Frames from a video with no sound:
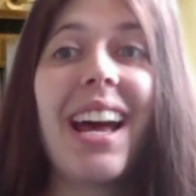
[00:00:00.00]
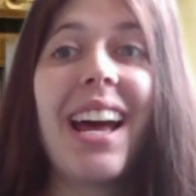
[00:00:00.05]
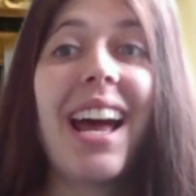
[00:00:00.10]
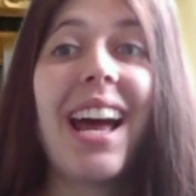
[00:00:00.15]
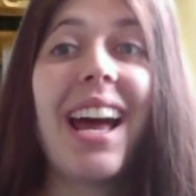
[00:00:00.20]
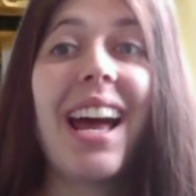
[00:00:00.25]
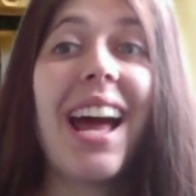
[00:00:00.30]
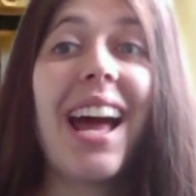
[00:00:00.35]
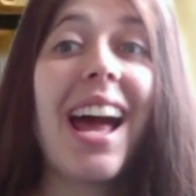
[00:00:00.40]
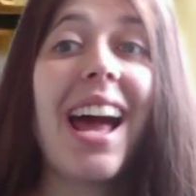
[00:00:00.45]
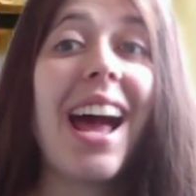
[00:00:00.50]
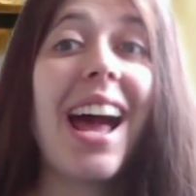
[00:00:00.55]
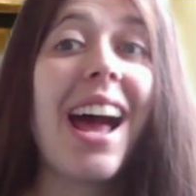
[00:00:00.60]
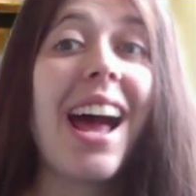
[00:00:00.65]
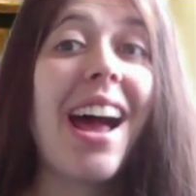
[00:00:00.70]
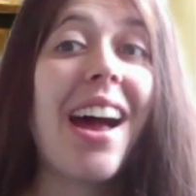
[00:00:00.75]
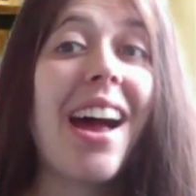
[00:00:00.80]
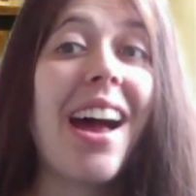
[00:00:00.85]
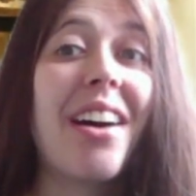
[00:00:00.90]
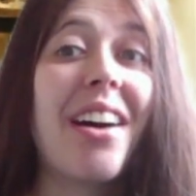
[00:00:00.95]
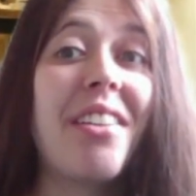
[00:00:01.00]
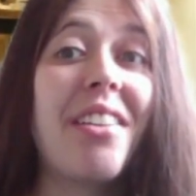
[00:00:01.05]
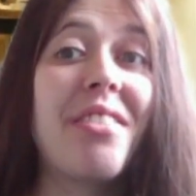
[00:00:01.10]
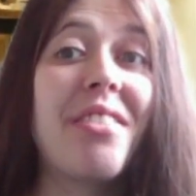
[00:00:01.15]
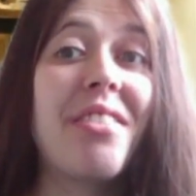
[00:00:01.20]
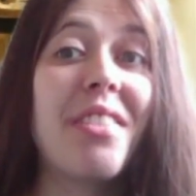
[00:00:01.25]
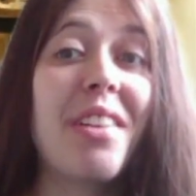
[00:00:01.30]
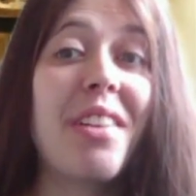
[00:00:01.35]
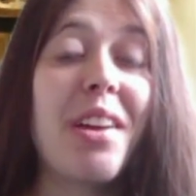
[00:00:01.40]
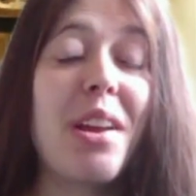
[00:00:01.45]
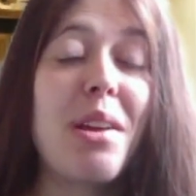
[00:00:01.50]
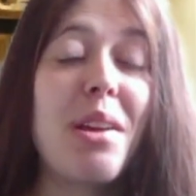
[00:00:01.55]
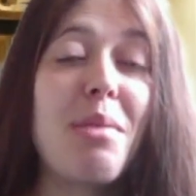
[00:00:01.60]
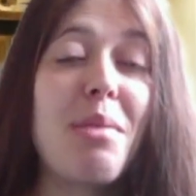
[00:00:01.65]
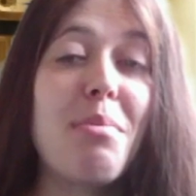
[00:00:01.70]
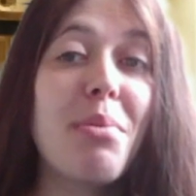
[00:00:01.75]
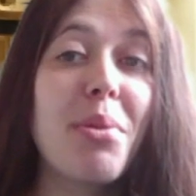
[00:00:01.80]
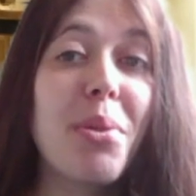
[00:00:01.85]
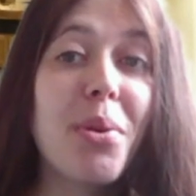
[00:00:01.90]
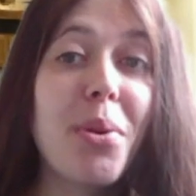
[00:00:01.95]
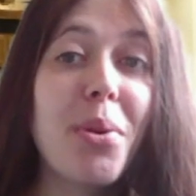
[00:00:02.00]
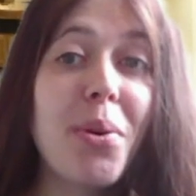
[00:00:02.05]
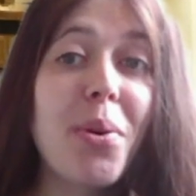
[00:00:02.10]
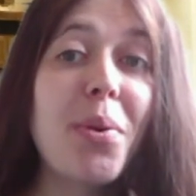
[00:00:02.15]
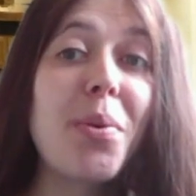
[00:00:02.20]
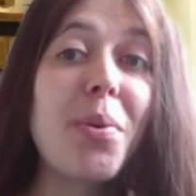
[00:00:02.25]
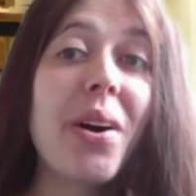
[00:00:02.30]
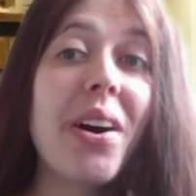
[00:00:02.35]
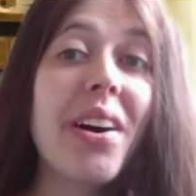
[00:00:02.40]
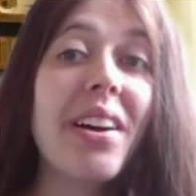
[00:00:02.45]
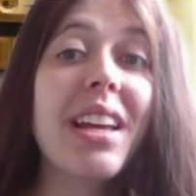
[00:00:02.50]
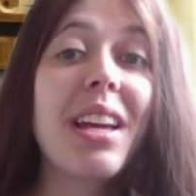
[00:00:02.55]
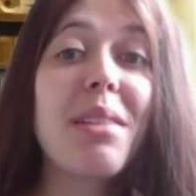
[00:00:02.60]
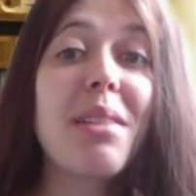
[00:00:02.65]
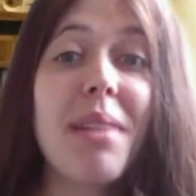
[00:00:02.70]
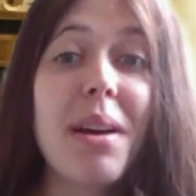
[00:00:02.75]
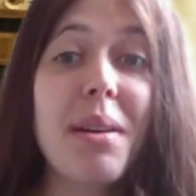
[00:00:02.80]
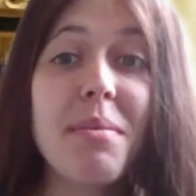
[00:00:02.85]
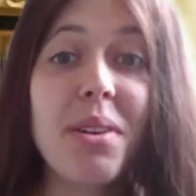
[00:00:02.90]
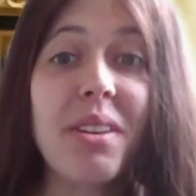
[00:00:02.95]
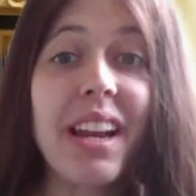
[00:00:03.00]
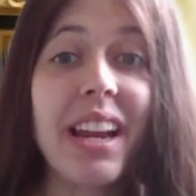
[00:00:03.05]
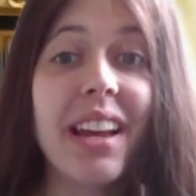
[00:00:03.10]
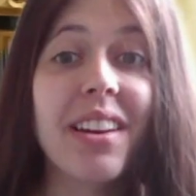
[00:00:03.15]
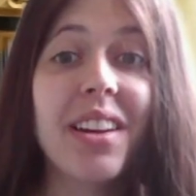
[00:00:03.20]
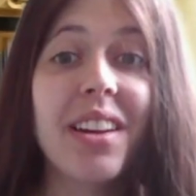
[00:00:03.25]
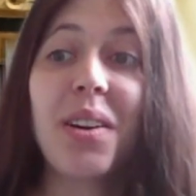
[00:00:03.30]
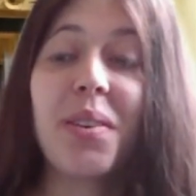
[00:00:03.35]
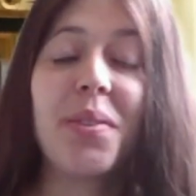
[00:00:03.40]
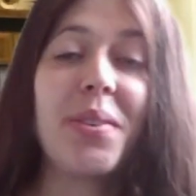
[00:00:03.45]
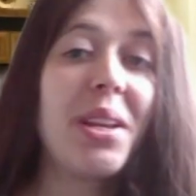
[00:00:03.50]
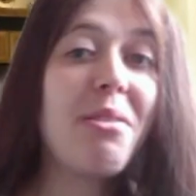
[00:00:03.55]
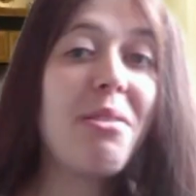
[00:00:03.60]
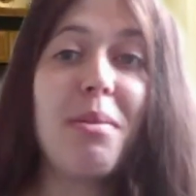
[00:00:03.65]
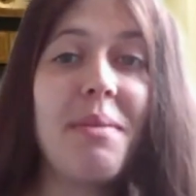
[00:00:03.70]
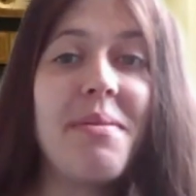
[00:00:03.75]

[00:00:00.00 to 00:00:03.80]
have a poor working memory. We don't remember